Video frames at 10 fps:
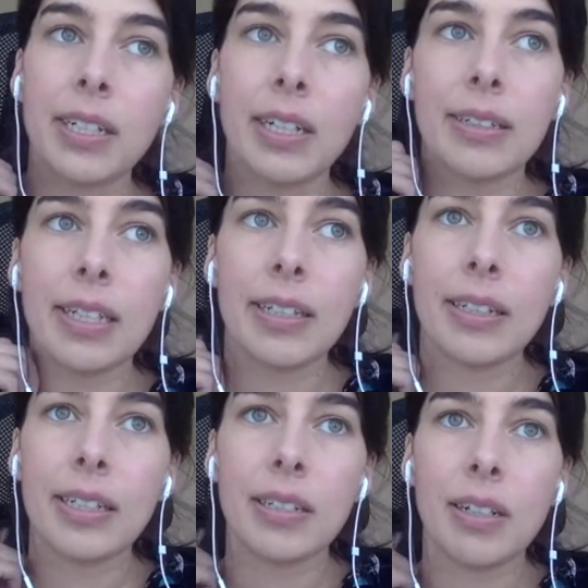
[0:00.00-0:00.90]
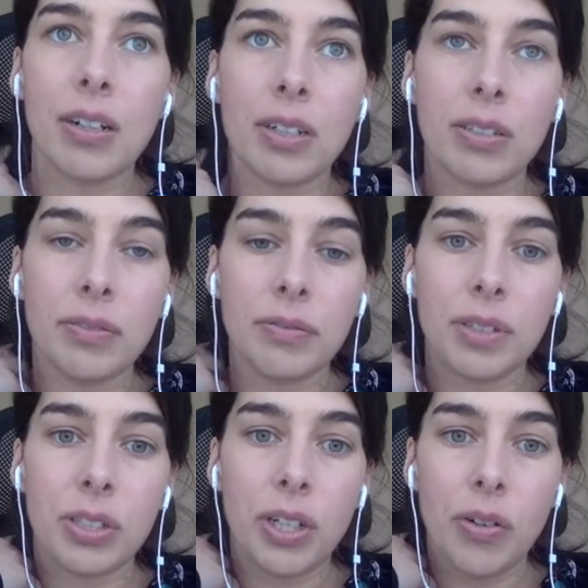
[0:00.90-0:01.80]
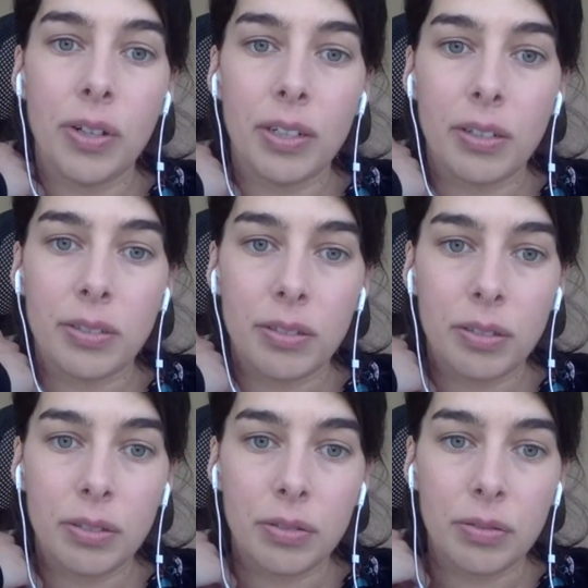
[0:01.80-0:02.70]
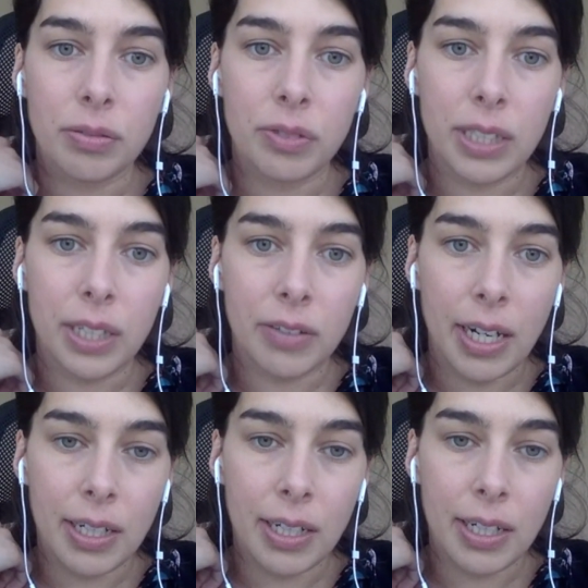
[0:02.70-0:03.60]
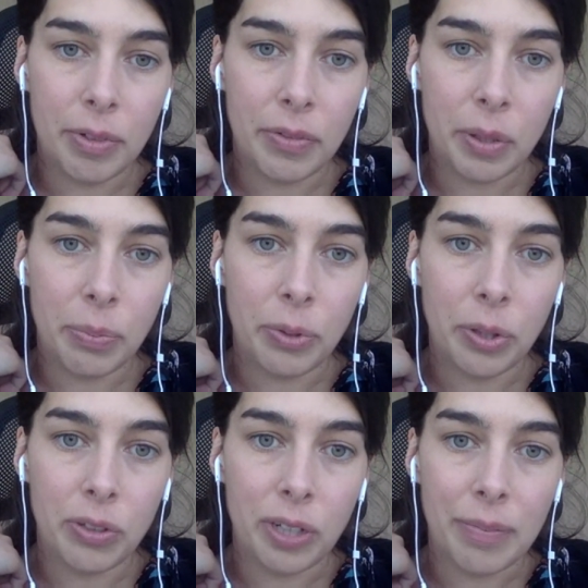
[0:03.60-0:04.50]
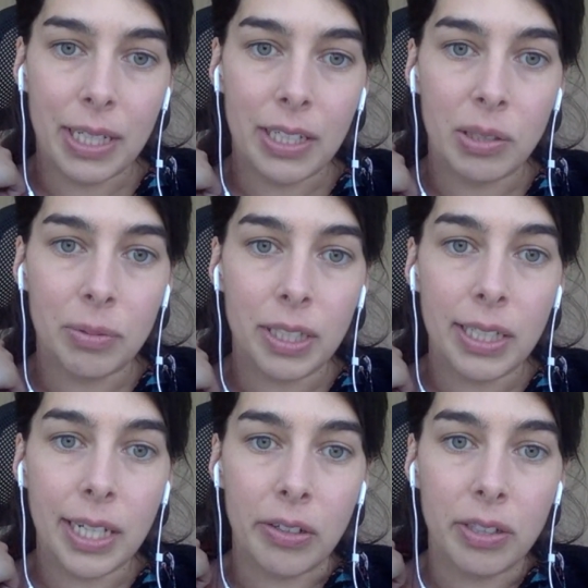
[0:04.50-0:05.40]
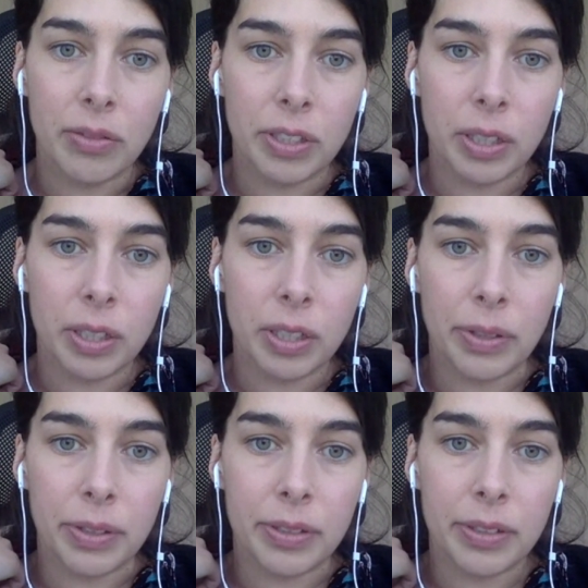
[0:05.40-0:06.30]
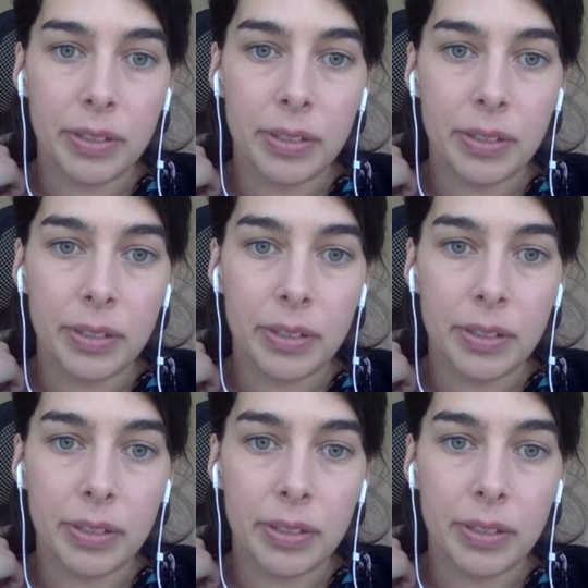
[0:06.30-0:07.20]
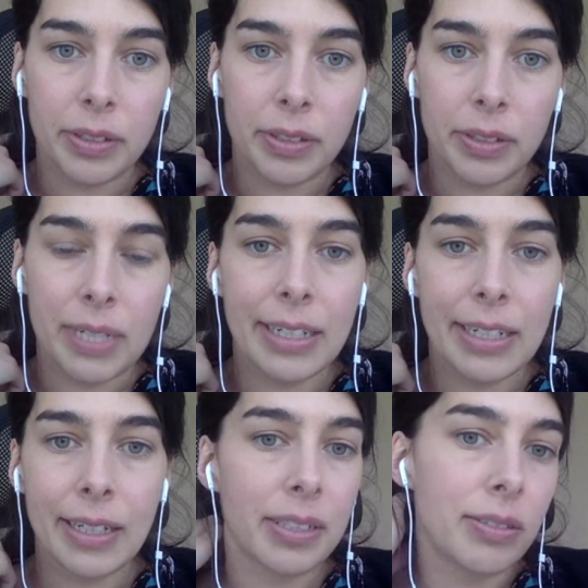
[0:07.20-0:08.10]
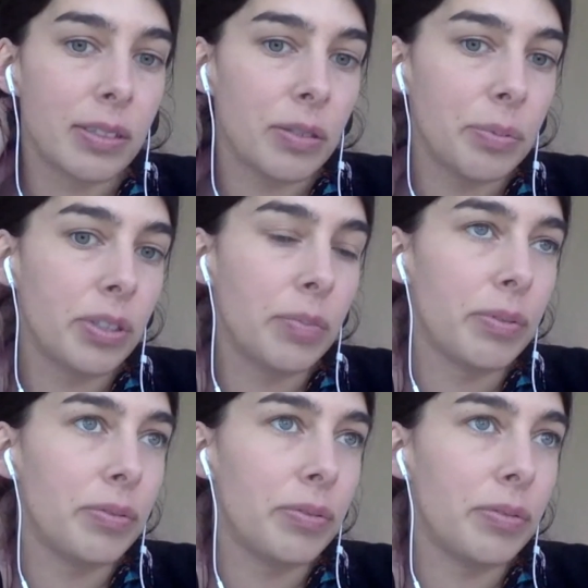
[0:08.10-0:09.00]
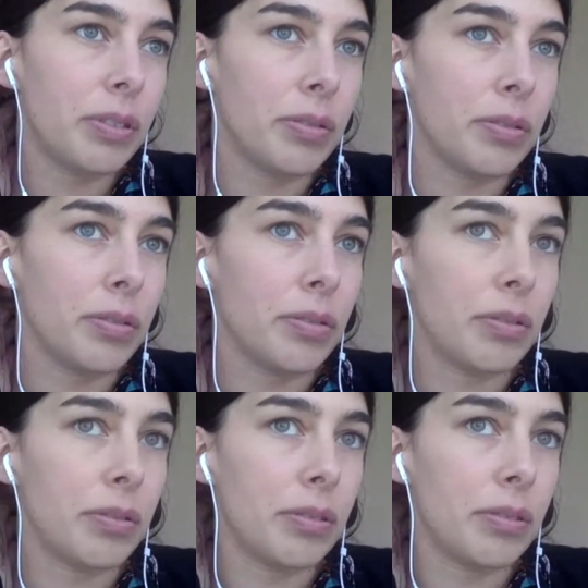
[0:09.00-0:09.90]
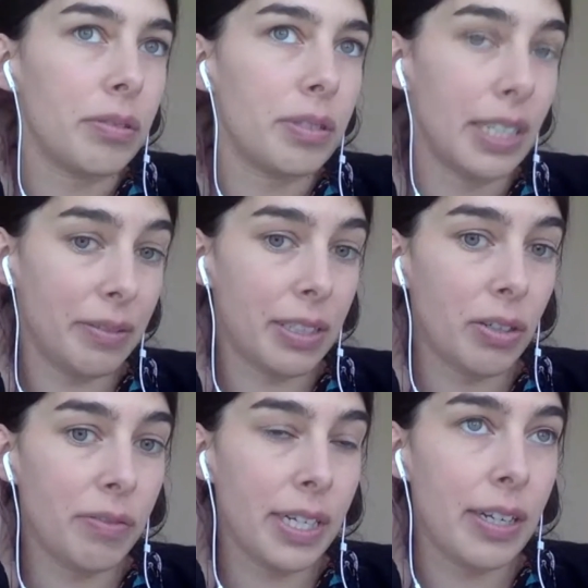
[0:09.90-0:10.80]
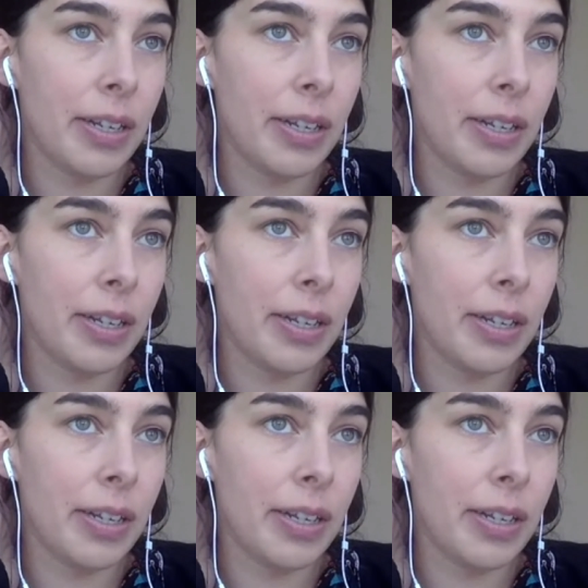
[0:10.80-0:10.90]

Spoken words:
I think there's a lot of work going on to redirect some of the programming and humanitarian response that the EU has supported before to deal with COVID.